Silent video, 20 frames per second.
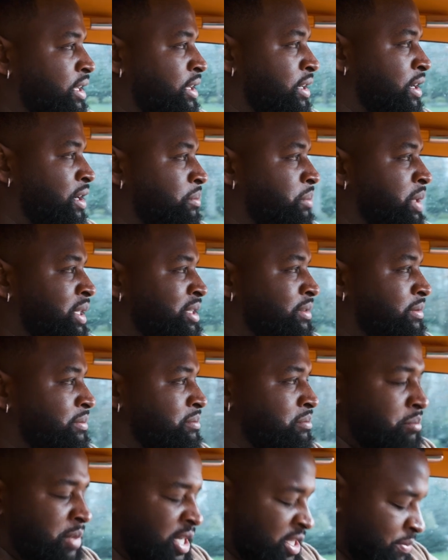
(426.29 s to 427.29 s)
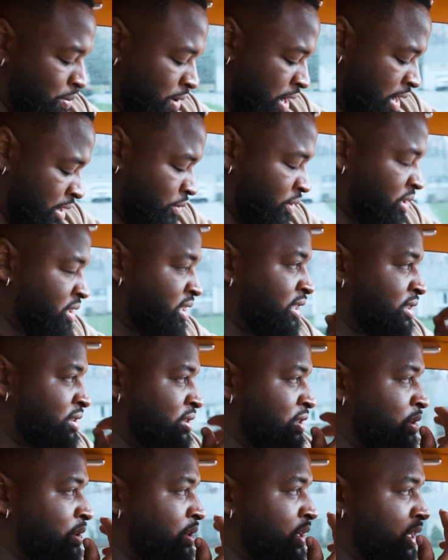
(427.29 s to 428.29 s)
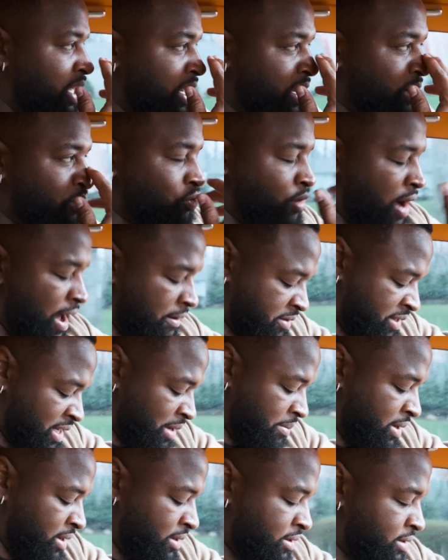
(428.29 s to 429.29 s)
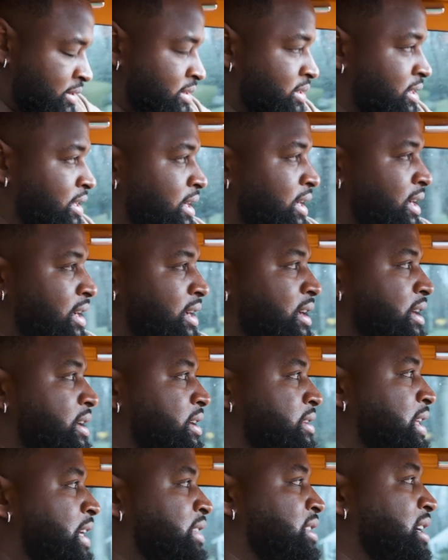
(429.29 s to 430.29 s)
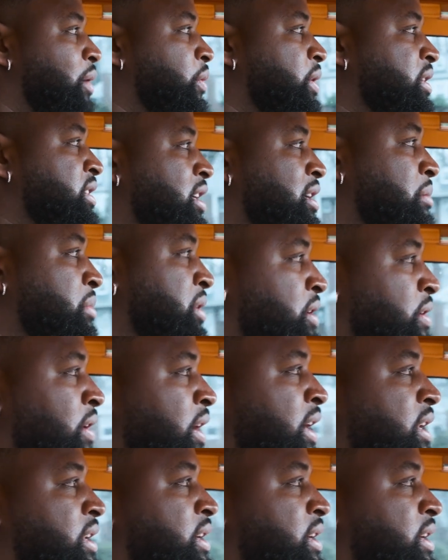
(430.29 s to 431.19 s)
You know, Miss Prada, what she's doing, and Raf Simons, that's always going to be great.